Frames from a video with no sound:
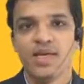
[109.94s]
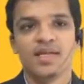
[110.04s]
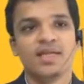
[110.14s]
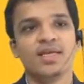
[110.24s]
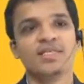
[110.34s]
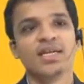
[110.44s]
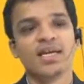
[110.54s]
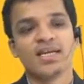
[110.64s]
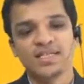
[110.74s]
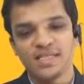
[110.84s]
There is a
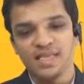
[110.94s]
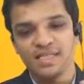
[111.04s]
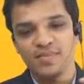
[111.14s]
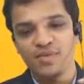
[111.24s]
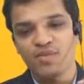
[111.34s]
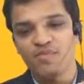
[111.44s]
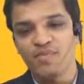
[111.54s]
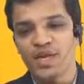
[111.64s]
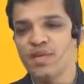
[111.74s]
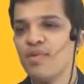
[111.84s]
concept of
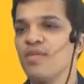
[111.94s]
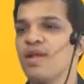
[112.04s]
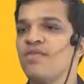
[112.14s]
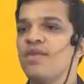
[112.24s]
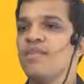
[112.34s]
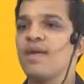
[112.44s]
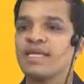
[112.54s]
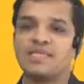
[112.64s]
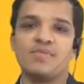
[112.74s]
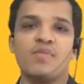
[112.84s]
minimum level,
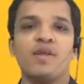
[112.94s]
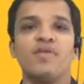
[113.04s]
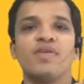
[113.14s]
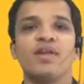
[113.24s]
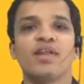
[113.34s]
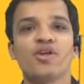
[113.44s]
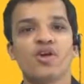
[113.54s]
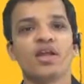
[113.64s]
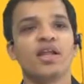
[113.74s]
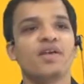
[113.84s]
maximum level,
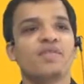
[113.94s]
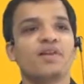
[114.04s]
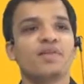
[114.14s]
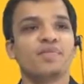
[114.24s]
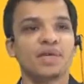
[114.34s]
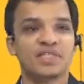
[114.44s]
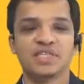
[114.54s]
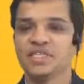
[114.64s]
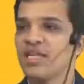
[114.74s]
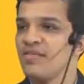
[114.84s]
reorder level,
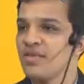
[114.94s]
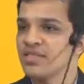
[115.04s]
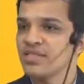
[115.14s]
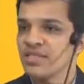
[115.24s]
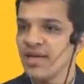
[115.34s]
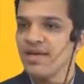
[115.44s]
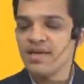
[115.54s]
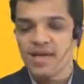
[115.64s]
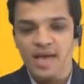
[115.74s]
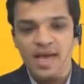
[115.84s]
purchase levels, right?
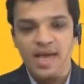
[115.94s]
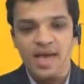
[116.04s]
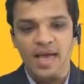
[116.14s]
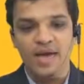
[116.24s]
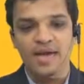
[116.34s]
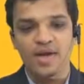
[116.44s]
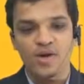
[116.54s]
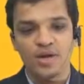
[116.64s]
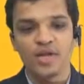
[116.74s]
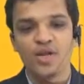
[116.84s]
And
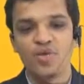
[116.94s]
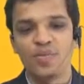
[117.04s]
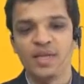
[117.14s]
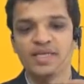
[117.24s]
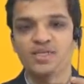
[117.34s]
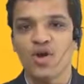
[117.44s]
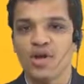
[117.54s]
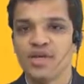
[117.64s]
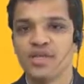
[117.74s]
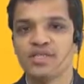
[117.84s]
accordingly, you place
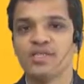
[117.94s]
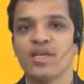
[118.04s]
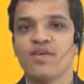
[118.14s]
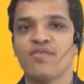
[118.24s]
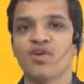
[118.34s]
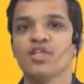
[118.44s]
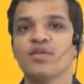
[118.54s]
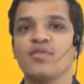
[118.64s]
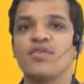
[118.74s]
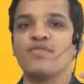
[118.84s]
orders for the
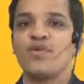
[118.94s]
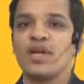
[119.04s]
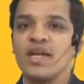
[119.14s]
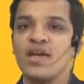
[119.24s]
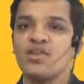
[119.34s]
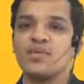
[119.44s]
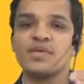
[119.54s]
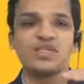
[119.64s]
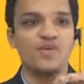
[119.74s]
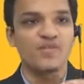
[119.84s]
number of quantity on the
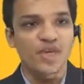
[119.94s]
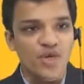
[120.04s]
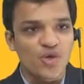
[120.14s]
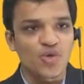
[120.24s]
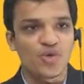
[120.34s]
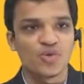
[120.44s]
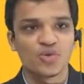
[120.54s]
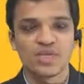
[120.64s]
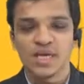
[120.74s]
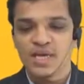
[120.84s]
basis of EOQs,
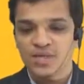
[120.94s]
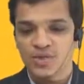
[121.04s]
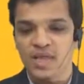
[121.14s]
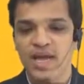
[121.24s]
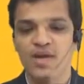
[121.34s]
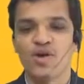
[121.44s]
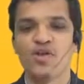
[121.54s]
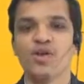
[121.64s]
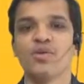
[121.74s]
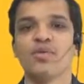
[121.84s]
so that or
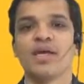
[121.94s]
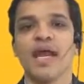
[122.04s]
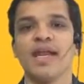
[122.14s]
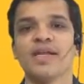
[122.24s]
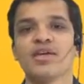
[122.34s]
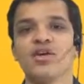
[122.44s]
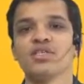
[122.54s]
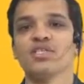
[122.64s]
your carrying cost